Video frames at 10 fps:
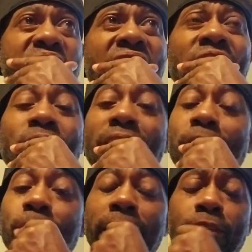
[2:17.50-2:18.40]
I
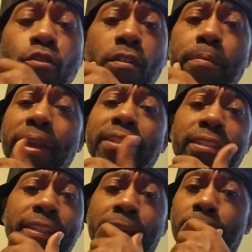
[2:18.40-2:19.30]
don't ignore her
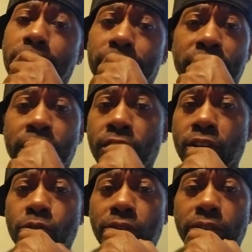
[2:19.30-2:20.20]
basically. I don't
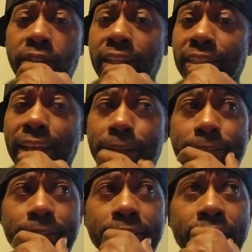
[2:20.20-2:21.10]
return any texts.